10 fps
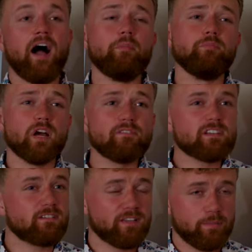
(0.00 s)
I'm
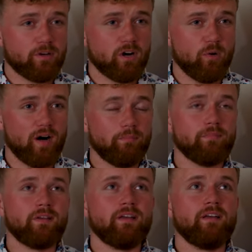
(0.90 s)
nervous for them to grow up.
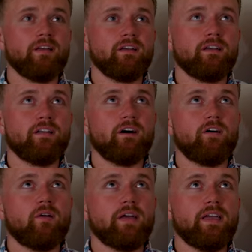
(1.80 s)
You
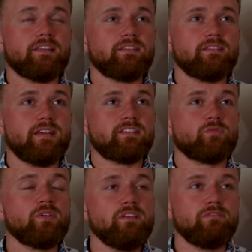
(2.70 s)
know, it's a
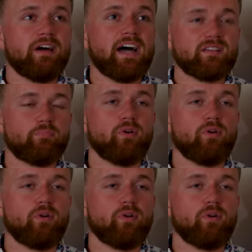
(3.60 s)
really fast